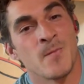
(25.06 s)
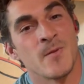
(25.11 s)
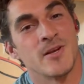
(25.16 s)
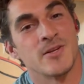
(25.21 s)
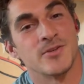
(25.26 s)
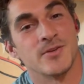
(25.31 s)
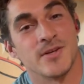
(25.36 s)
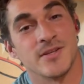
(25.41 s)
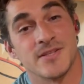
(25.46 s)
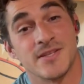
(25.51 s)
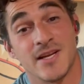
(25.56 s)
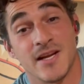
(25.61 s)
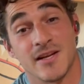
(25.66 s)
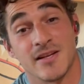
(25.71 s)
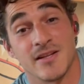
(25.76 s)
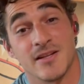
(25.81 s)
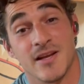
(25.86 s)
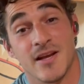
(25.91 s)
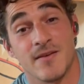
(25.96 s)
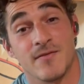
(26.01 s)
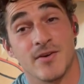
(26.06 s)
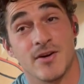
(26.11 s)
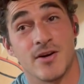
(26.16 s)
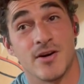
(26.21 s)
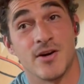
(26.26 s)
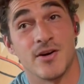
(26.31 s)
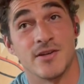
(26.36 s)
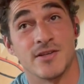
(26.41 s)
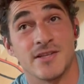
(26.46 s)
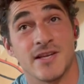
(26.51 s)
So I was technically having a
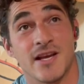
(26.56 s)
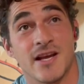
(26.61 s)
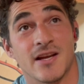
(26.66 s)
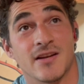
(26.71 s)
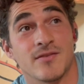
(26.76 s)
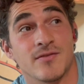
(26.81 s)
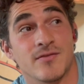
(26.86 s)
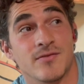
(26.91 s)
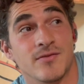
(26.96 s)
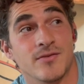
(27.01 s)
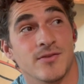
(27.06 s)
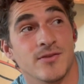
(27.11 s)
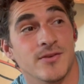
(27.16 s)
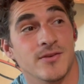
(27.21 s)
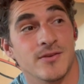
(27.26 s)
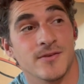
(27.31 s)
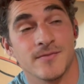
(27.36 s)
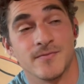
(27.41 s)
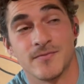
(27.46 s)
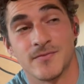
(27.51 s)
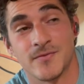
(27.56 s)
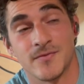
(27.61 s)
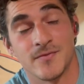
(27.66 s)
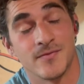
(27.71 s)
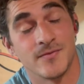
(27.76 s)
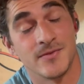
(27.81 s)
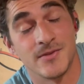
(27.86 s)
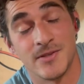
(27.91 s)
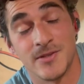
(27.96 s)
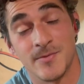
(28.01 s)
heart attack for
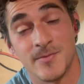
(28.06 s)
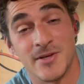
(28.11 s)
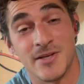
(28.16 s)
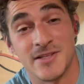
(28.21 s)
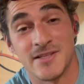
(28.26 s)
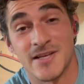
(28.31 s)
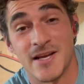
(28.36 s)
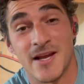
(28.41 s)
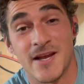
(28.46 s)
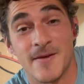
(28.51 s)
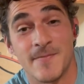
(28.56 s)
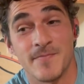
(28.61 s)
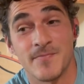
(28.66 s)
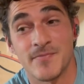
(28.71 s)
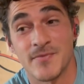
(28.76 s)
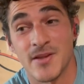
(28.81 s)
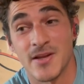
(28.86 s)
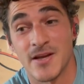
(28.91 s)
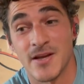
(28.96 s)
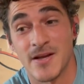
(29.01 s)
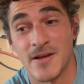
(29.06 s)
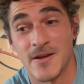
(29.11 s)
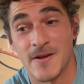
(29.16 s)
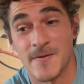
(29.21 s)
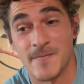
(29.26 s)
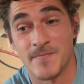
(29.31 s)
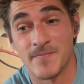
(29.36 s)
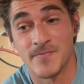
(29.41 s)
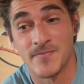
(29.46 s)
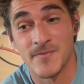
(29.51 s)
a little bit of time.
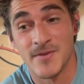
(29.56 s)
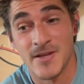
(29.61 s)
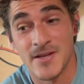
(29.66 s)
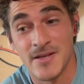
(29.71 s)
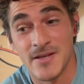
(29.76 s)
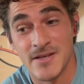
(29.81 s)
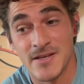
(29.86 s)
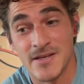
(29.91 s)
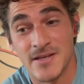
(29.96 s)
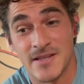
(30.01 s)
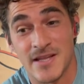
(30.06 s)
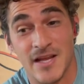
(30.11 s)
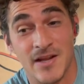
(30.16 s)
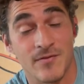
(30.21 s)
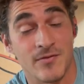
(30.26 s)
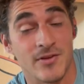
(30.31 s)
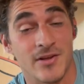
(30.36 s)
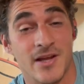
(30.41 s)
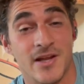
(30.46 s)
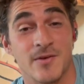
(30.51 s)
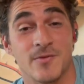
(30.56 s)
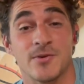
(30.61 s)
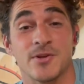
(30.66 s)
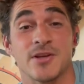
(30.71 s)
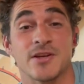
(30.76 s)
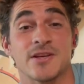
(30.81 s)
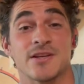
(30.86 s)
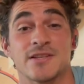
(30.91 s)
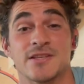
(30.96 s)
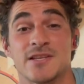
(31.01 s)
Um, thankfully I had a really
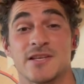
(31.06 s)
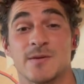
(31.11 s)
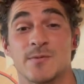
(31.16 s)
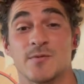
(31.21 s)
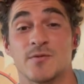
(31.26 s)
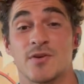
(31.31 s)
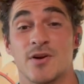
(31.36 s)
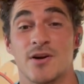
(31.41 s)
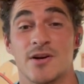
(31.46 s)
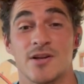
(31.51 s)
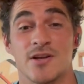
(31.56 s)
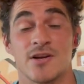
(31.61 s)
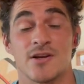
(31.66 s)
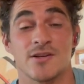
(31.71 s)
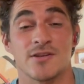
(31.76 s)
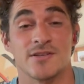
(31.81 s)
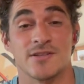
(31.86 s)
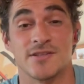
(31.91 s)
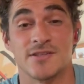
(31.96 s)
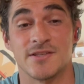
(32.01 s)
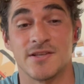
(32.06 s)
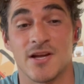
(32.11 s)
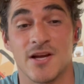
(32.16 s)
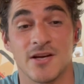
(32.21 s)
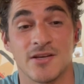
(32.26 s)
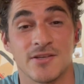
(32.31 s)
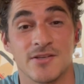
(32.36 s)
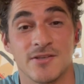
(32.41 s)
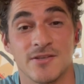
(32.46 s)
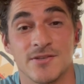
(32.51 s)
good team of cardiologists,
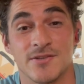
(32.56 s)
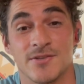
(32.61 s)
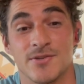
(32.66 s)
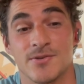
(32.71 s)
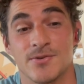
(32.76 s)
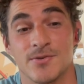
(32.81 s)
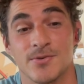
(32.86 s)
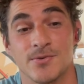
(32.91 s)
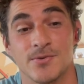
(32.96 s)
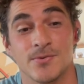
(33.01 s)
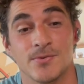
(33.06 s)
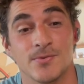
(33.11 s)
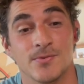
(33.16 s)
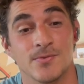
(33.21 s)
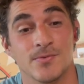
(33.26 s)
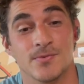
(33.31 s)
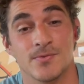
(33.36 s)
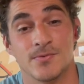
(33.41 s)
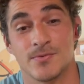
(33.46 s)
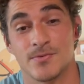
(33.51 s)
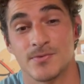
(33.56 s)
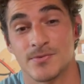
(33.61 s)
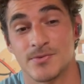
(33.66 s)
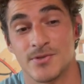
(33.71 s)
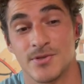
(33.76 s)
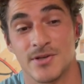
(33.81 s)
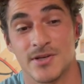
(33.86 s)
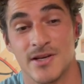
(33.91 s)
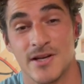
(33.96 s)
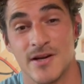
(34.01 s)
doctors who
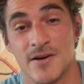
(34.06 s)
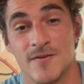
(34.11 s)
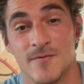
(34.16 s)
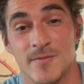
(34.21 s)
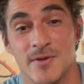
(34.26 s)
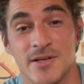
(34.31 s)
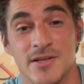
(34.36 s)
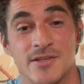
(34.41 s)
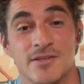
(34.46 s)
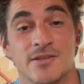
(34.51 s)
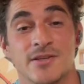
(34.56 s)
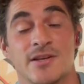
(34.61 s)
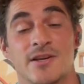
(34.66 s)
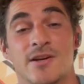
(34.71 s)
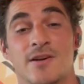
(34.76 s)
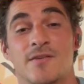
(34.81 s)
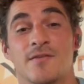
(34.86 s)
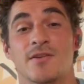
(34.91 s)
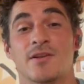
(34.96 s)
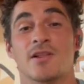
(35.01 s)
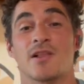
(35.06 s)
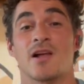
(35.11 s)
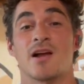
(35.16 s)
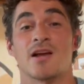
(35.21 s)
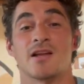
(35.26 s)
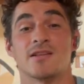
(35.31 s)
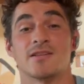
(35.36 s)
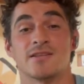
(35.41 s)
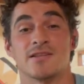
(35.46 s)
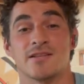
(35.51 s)
took care of me, took care of the
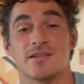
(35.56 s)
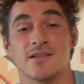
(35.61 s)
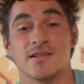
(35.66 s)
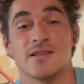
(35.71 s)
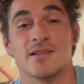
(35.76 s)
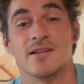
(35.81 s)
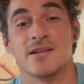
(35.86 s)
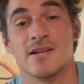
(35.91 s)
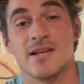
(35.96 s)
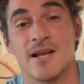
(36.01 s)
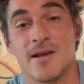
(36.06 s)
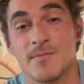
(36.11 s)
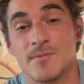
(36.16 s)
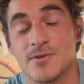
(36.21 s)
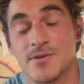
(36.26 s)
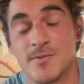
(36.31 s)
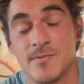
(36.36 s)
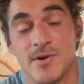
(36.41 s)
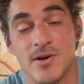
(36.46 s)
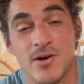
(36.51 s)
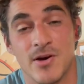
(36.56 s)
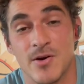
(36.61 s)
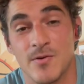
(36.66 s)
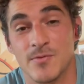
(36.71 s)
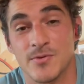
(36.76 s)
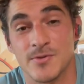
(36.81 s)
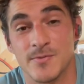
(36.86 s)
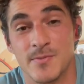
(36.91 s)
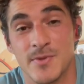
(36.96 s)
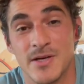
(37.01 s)
clots, and the damage to my heart
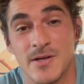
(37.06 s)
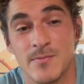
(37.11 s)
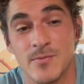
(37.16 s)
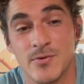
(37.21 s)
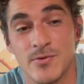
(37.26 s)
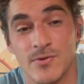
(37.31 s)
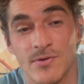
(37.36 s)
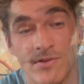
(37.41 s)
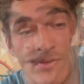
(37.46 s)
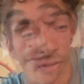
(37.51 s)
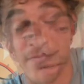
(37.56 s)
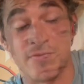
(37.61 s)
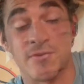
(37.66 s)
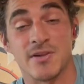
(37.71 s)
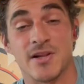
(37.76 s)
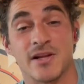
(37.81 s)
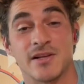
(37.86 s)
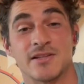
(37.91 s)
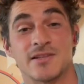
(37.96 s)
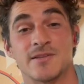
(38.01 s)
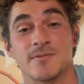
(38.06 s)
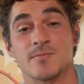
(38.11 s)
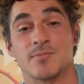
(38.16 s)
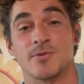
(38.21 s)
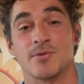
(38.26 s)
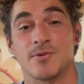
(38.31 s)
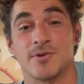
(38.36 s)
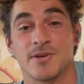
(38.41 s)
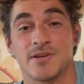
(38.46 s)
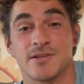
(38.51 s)
was minimal. But I feel like it's
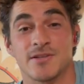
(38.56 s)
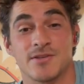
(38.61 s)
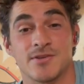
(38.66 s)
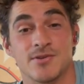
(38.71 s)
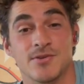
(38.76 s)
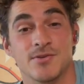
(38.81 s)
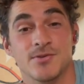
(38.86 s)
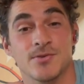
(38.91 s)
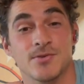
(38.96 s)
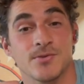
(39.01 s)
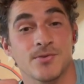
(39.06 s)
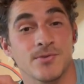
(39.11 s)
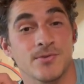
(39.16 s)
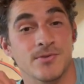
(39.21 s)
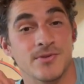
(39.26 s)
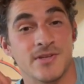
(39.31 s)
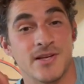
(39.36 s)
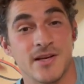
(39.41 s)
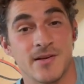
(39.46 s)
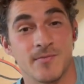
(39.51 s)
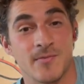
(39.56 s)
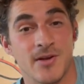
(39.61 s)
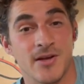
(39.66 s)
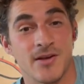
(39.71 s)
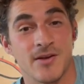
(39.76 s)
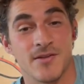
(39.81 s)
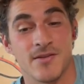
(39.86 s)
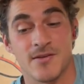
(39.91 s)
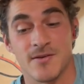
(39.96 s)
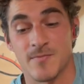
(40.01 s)
important to take my
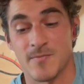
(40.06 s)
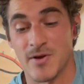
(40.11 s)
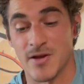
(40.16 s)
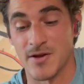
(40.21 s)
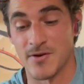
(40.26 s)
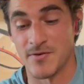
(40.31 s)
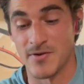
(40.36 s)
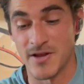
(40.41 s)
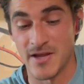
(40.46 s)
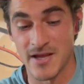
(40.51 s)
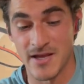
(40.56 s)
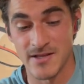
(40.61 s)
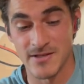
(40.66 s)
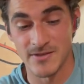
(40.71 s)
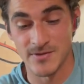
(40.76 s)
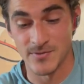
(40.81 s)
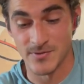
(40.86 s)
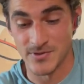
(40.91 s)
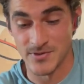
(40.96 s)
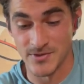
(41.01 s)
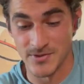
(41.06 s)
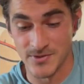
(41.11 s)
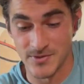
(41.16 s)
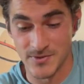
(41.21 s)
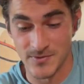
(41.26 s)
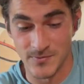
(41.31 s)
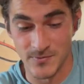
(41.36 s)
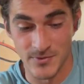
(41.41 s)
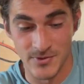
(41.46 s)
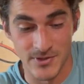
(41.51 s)
health into my own hands, which
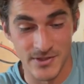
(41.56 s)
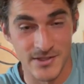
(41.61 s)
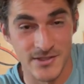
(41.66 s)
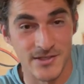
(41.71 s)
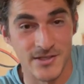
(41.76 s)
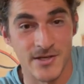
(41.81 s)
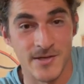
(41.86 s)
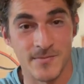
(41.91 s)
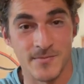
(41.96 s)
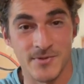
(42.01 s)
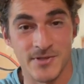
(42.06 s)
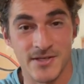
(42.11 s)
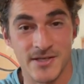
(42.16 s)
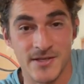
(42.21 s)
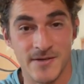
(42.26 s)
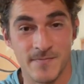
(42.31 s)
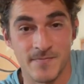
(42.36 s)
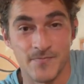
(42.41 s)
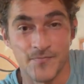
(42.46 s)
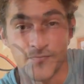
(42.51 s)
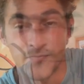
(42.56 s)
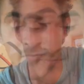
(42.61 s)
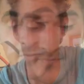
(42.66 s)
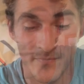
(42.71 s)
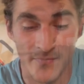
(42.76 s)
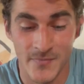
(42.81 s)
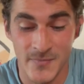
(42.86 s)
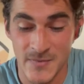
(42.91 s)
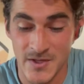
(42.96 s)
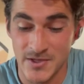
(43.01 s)
is where this comes in.
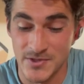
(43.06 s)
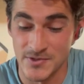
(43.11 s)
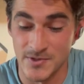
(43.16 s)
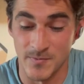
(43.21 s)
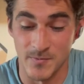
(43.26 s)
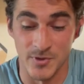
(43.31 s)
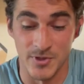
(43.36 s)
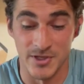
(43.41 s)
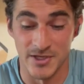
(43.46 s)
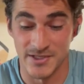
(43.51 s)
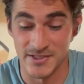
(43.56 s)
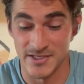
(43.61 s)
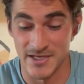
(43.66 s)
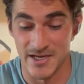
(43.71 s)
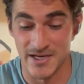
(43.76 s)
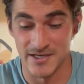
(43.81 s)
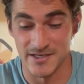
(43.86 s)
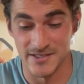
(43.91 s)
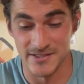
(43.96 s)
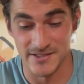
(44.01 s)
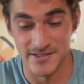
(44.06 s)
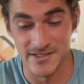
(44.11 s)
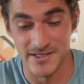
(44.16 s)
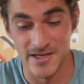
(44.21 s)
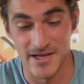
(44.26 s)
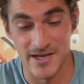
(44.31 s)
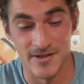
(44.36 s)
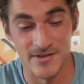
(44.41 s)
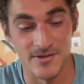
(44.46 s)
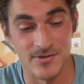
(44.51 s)
So I'm really excited to see
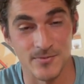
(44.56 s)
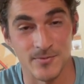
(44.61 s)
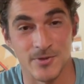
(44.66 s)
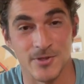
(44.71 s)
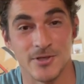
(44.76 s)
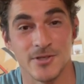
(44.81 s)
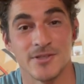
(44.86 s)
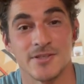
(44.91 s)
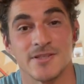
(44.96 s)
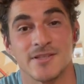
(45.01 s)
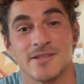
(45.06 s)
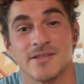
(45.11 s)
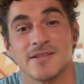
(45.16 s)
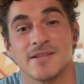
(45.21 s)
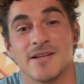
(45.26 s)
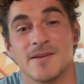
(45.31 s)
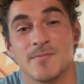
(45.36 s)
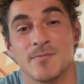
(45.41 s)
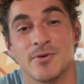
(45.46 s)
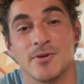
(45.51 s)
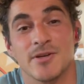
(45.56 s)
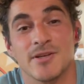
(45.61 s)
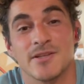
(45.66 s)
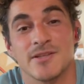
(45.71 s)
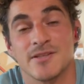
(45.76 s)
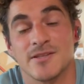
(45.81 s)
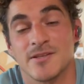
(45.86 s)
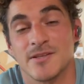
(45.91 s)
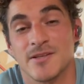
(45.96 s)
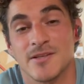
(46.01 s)
how this works and, and put it
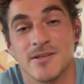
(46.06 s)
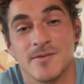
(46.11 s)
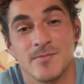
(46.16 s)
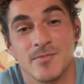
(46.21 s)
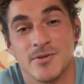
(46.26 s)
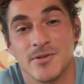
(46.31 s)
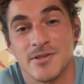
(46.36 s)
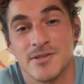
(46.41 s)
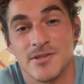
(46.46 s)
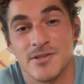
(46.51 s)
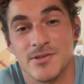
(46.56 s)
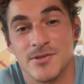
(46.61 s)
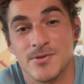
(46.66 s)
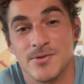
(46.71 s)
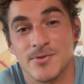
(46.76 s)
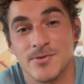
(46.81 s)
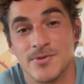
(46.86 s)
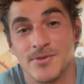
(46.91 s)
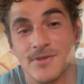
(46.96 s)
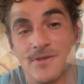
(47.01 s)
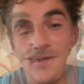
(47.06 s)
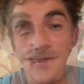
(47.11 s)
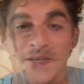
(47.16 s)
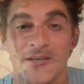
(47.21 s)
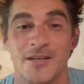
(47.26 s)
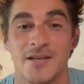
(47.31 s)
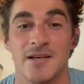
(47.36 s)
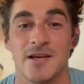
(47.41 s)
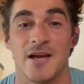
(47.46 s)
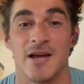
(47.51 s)
to put it to use.
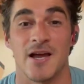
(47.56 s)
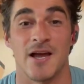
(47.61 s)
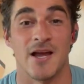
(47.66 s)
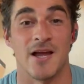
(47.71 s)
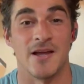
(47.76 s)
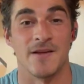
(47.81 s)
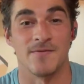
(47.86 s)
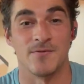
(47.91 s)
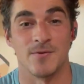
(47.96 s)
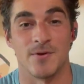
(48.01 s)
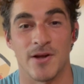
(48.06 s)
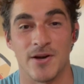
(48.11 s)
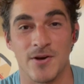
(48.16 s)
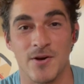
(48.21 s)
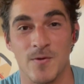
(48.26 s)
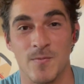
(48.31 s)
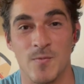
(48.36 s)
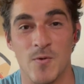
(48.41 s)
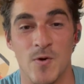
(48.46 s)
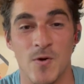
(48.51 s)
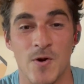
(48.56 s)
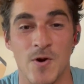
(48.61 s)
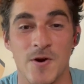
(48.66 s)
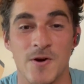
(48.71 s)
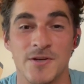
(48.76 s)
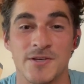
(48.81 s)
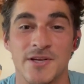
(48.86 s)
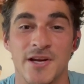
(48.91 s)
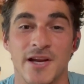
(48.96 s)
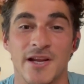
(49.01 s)
Uh, if you want to know more,
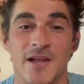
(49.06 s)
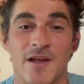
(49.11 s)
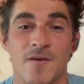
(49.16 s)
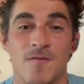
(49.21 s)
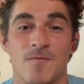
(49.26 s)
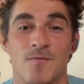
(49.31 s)
check out